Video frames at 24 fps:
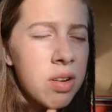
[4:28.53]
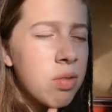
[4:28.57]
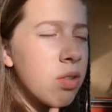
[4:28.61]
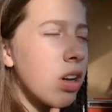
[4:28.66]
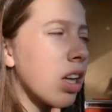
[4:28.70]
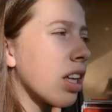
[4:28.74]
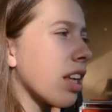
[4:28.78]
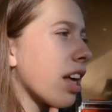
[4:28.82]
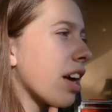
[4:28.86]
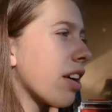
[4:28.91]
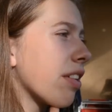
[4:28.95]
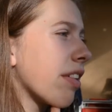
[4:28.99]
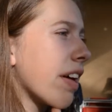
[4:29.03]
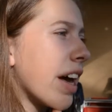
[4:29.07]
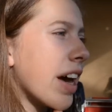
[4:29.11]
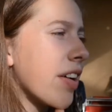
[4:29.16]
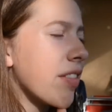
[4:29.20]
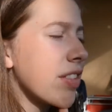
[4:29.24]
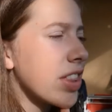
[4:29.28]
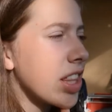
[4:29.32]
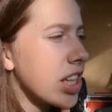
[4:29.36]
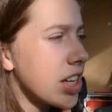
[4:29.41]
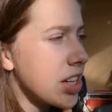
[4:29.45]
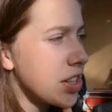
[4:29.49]
We'll go
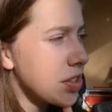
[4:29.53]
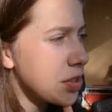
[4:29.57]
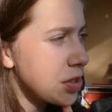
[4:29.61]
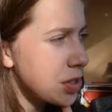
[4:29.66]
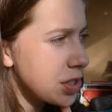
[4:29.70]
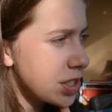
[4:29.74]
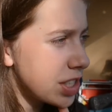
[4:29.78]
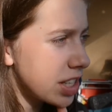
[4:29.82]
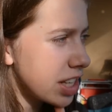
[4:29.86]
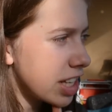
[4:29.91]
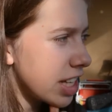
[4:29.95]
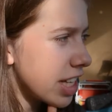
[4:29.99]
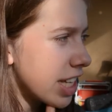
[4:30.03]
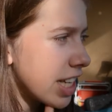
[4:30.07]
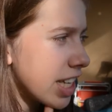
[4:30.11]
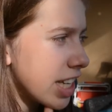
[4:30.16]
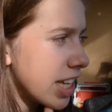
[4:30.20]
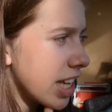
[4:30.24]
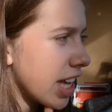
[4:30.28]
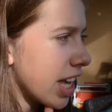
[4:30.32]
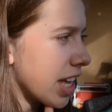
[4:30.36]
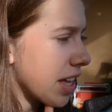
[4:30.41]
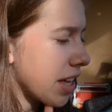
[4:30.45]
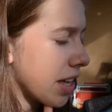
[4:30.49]
out in the ocean,
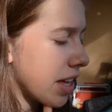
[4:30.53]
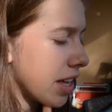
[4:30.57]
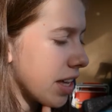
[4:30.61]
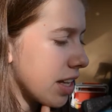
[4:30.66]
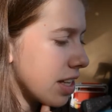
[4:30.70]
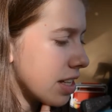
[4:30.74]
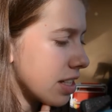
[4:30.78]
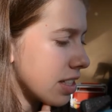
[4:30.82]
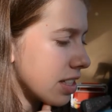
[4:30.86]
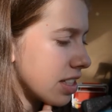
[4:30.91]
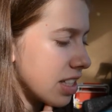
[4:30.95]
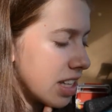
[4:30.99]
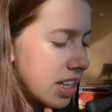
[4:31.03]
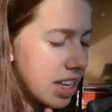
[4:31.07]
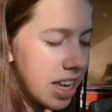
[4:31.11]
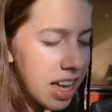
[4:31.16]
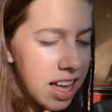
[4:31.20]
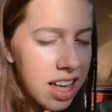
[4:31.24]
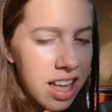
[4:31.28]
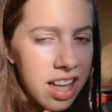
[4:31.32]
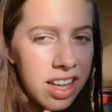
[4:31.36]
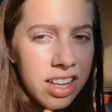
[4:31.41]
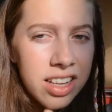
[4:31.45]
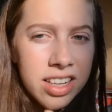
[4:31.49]
and
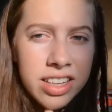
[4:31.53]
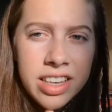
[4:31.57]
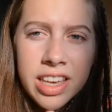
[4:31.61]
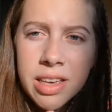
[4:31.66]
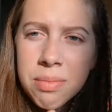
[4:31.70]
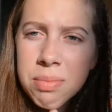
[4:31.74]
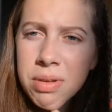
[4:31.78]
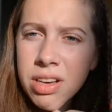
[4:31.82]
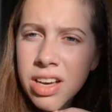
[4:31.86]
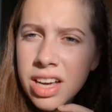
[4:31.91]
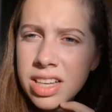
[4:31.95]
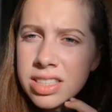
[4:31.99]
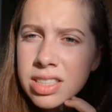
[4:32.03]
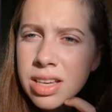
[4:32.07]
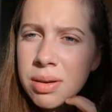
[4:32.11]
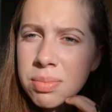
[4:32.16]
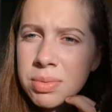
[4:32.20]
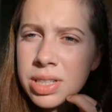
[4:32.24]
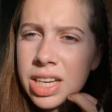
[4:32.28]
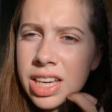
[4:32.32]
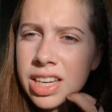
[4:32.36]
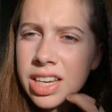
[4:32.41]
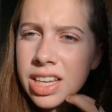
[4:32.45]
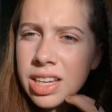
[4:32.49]
yeah, I'll keep you guys
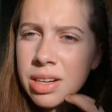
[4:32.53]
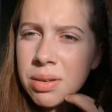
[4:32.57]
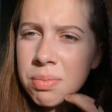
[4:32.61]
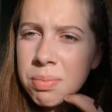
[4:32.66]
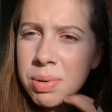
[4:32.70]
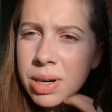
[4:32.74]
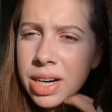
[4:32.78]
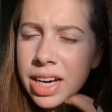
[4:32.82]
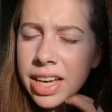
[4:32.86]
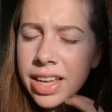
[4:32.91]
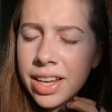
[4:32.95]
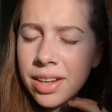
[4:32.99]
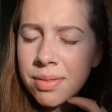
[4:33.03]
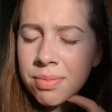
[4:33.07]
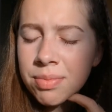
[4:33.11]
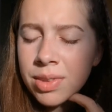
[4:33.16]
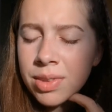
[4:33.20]
updated, but